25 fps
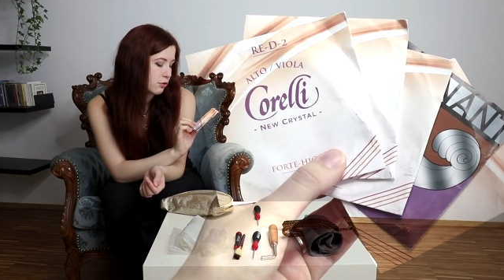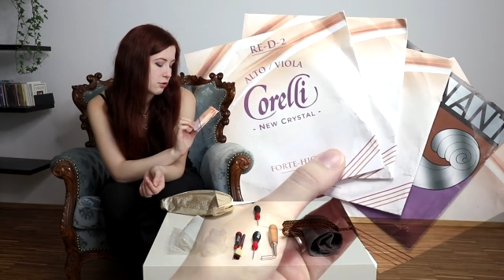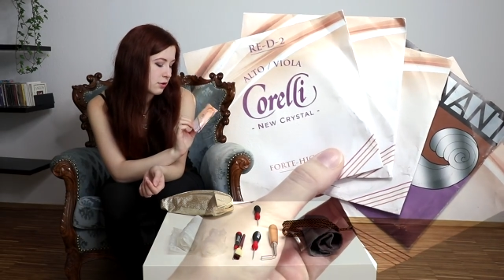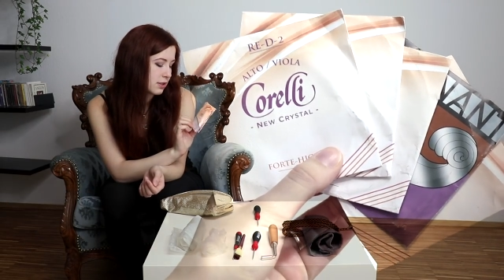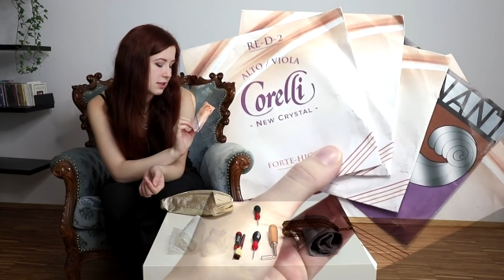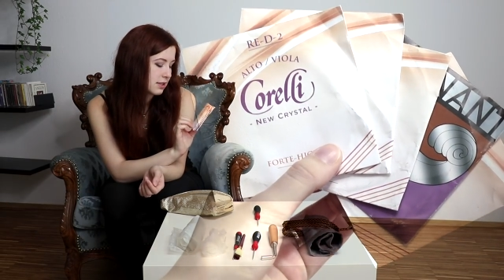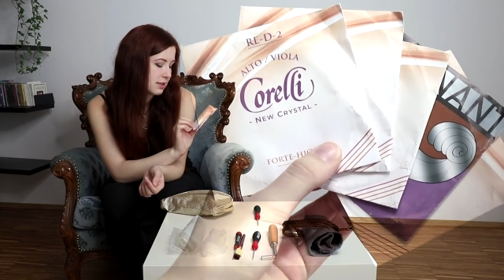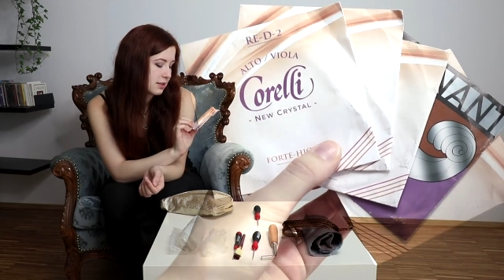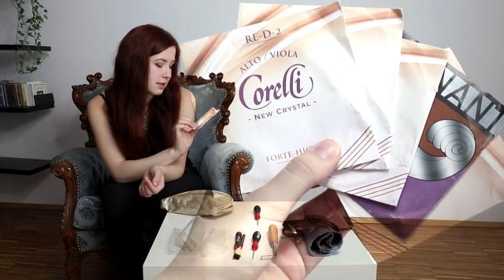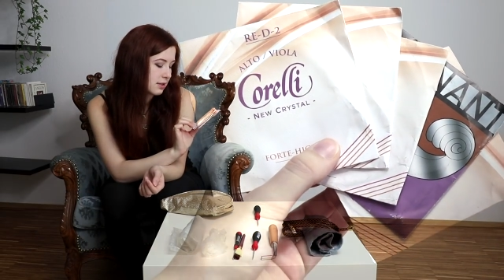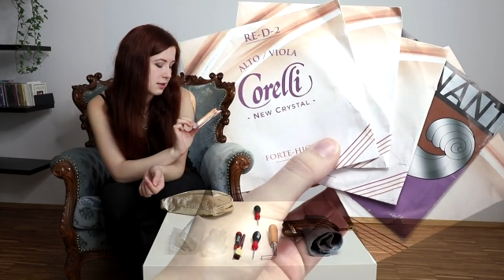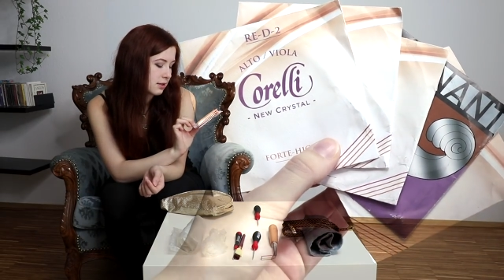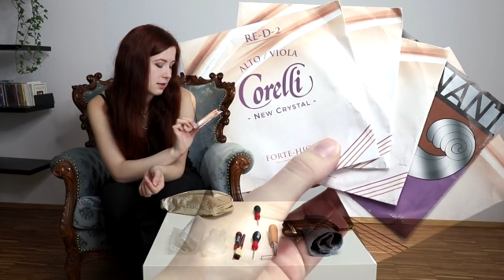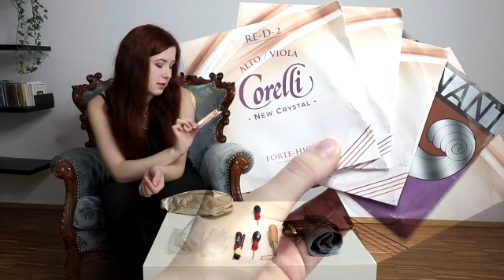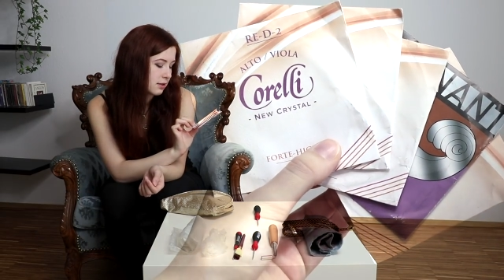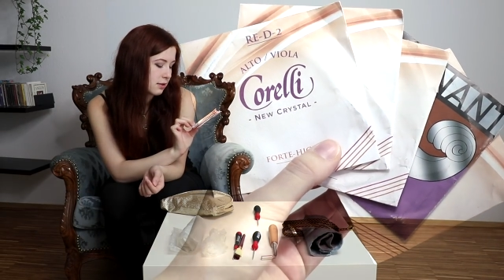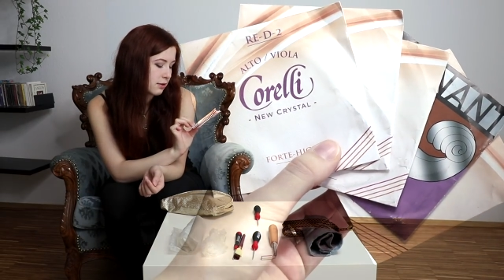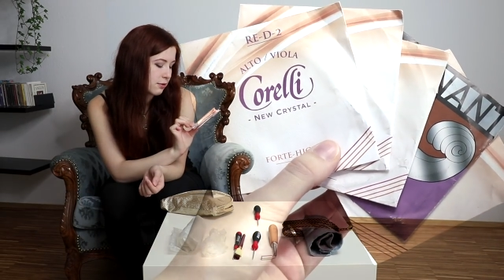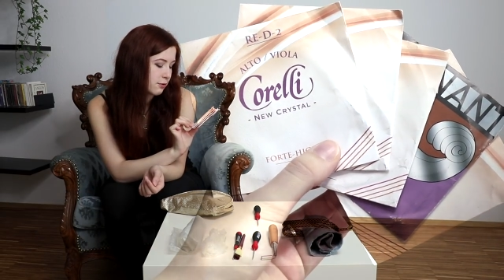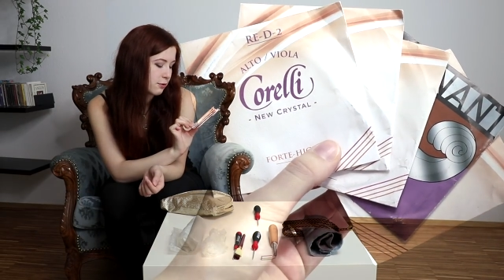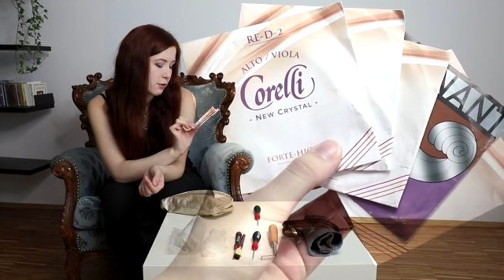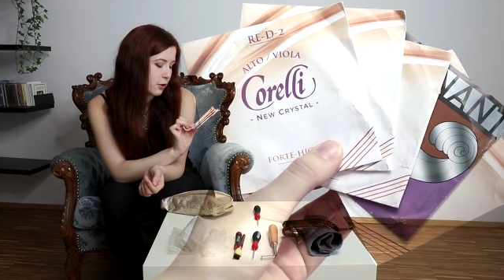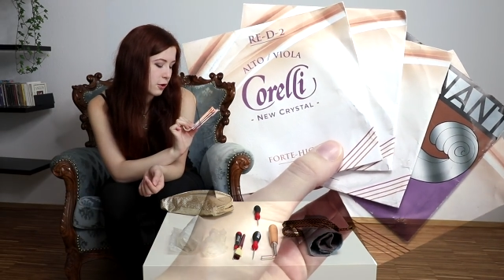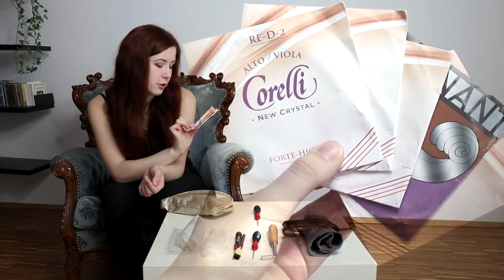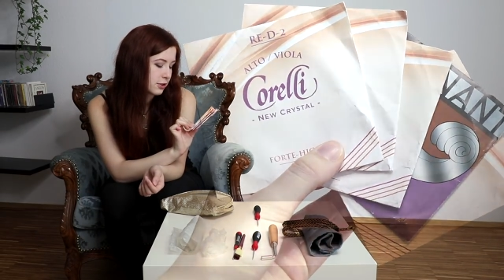
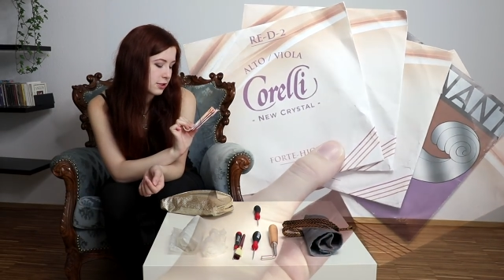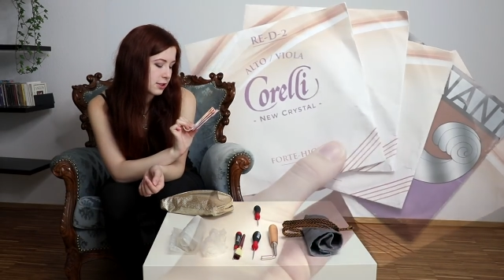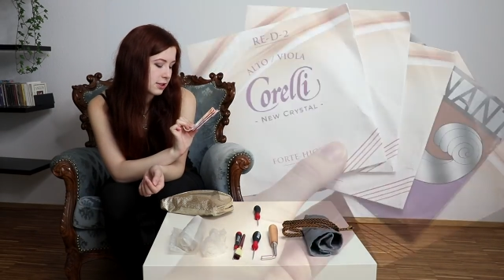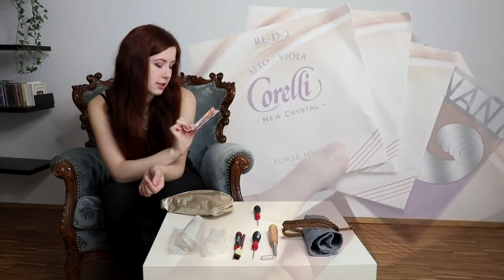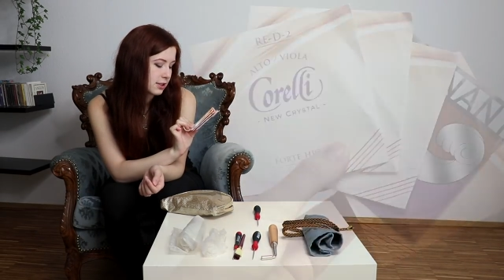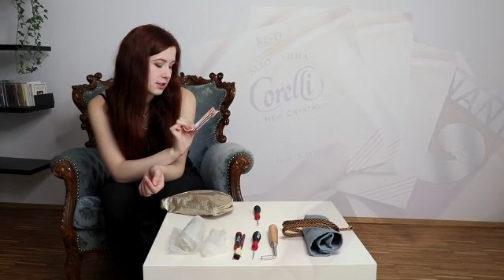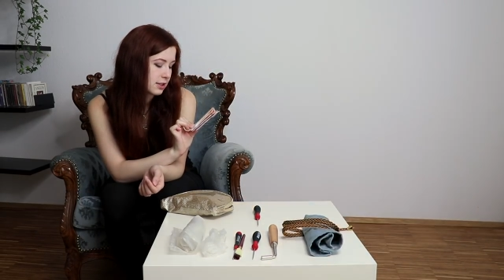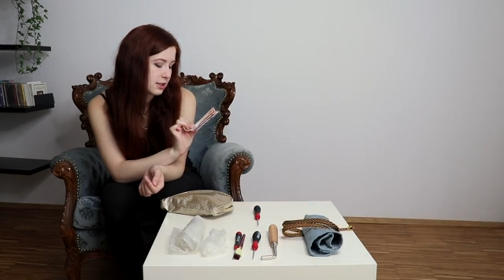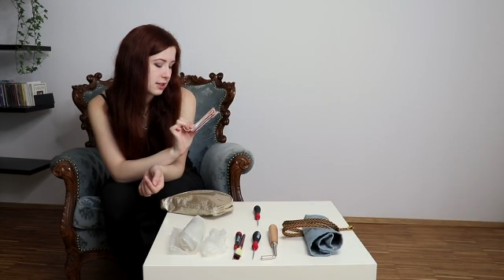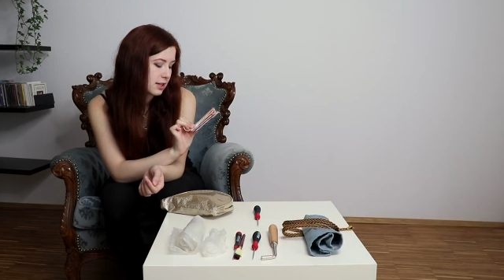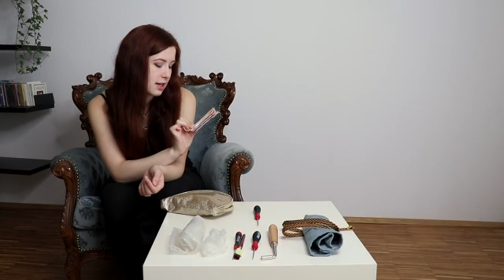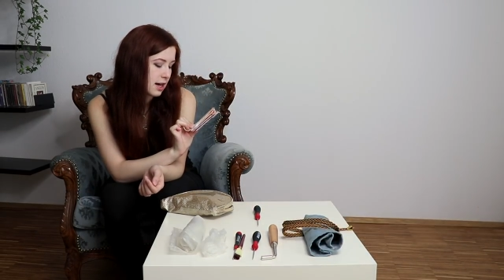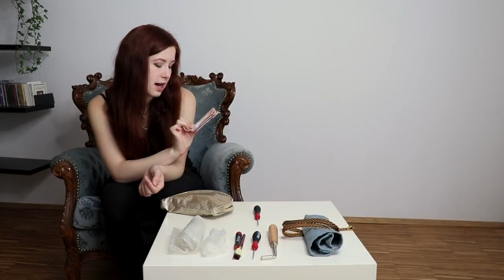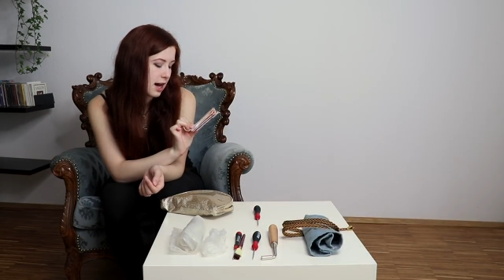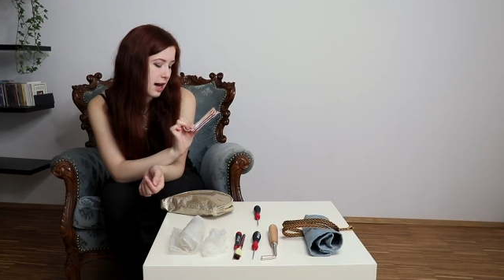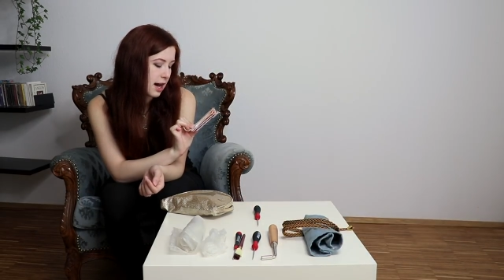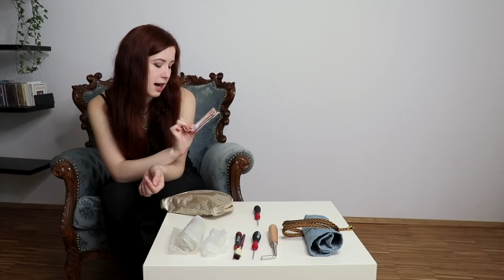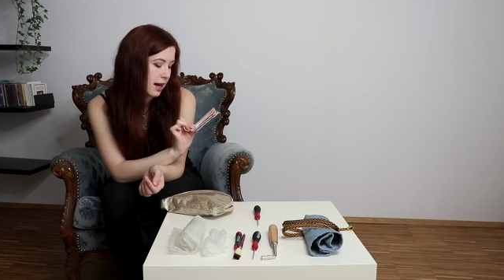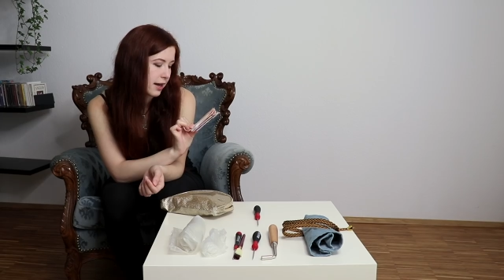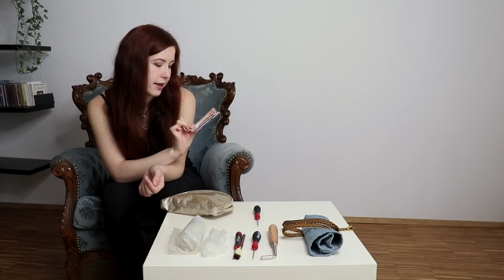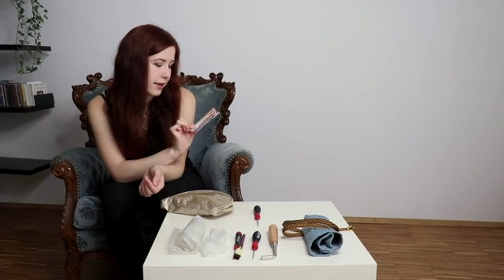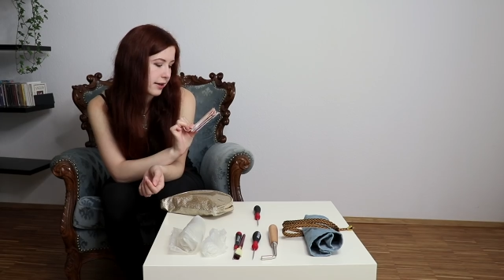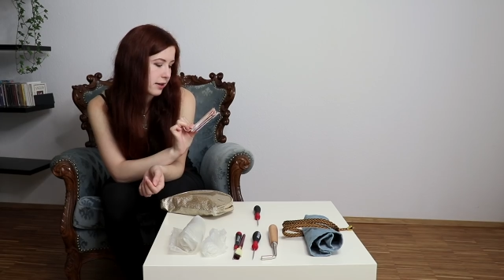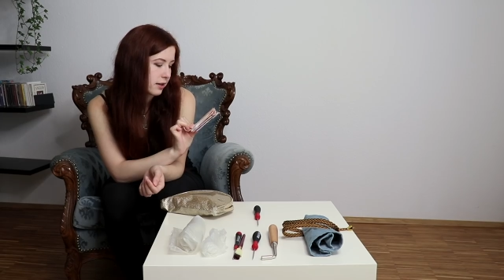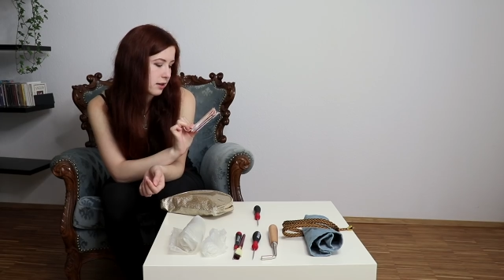Crystal Forte
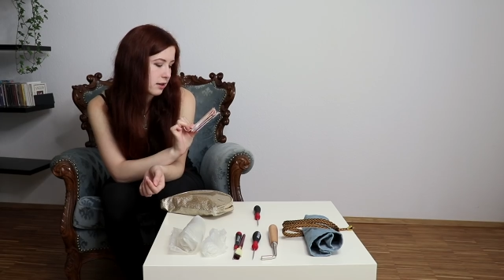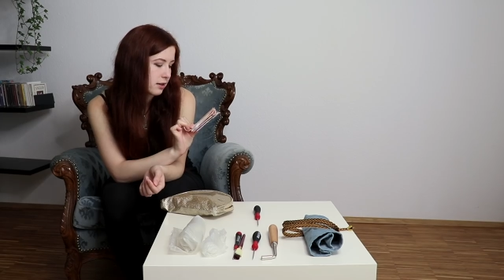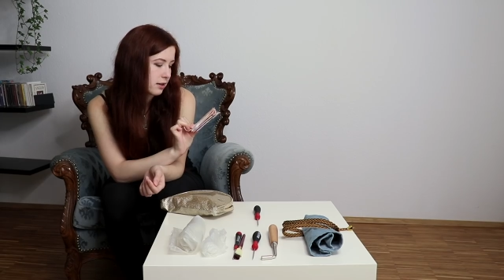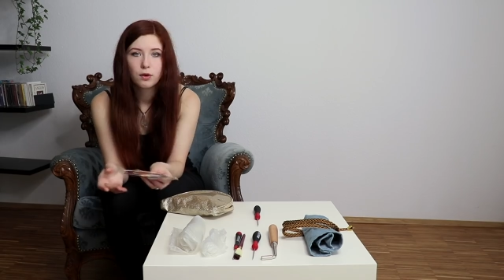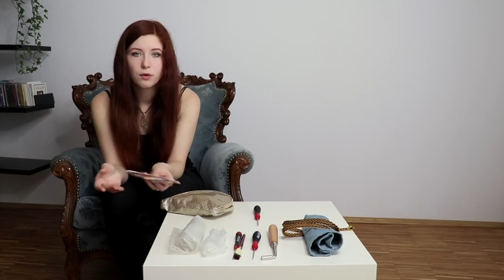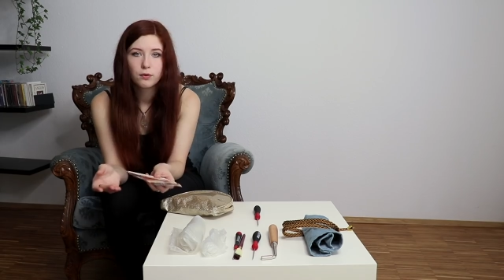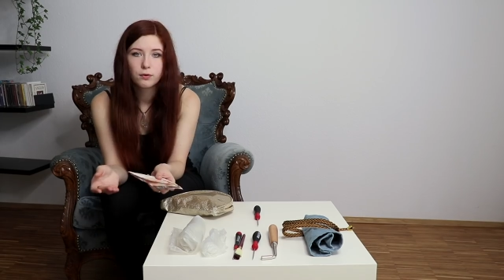High